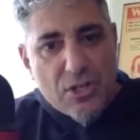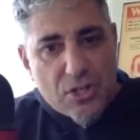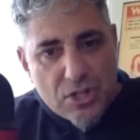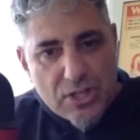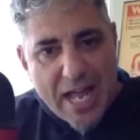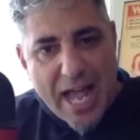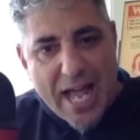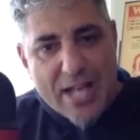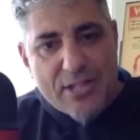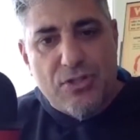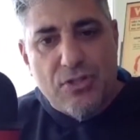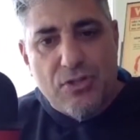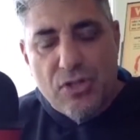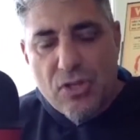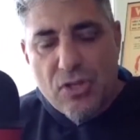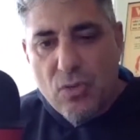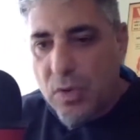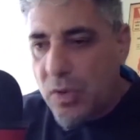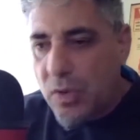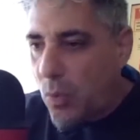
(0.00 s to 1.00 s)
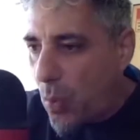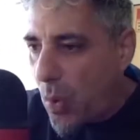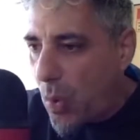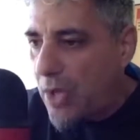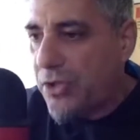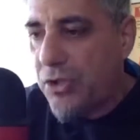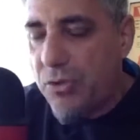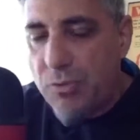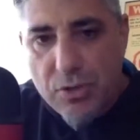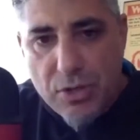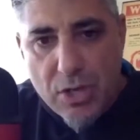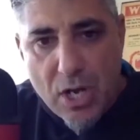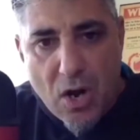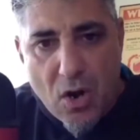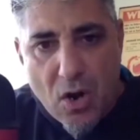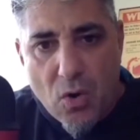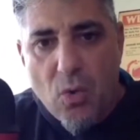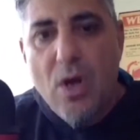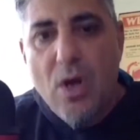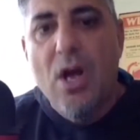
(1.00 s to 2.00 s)
has to do with what you
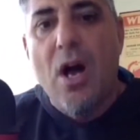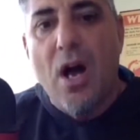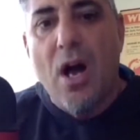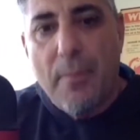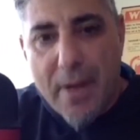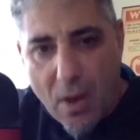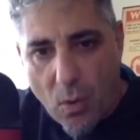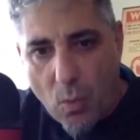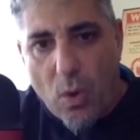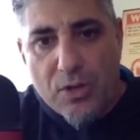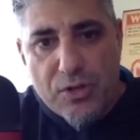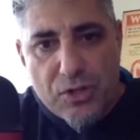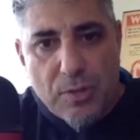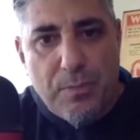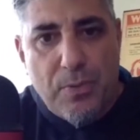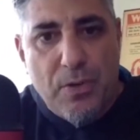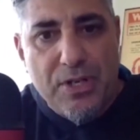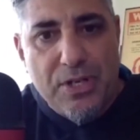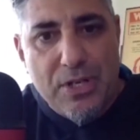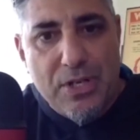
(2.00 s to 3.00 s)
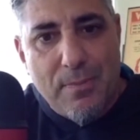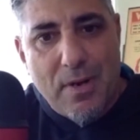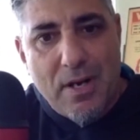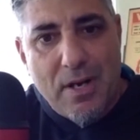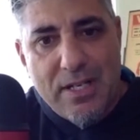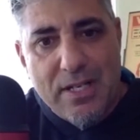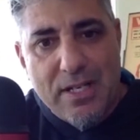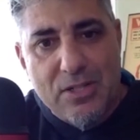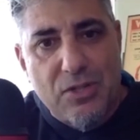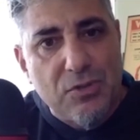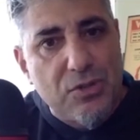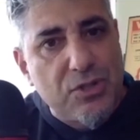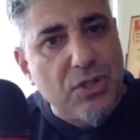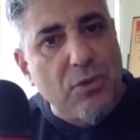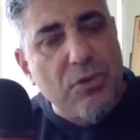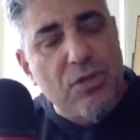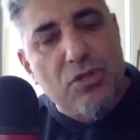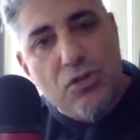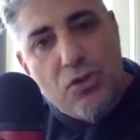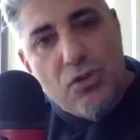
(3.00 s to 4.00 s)
know about what you're putting your money into. So
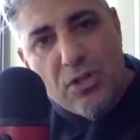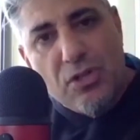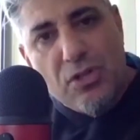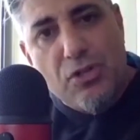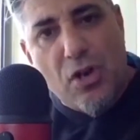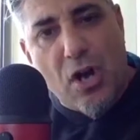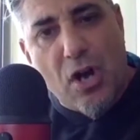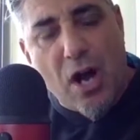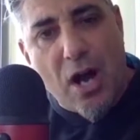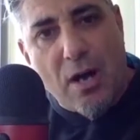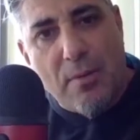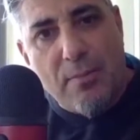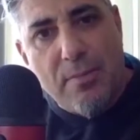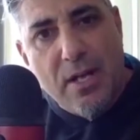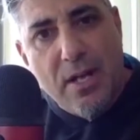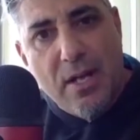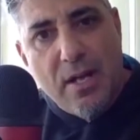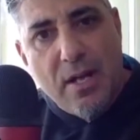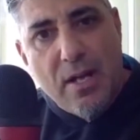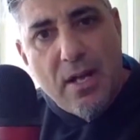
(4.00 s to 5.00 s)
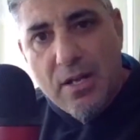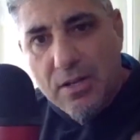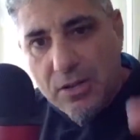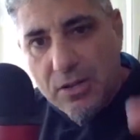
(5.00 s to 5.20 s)
it's your job to